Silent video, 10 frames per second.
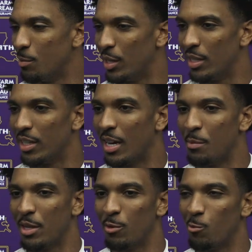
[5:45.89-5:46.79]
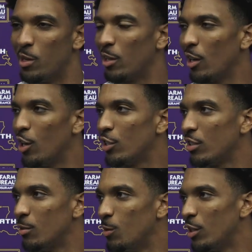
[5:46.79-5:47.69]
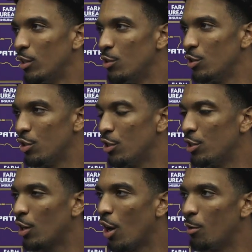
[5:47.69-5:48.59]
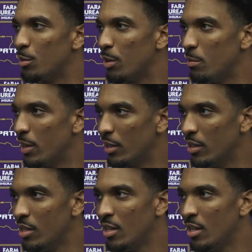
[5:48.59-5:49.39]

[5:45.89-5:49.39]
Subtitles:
But, I mean, win or lose, you know you can always play better.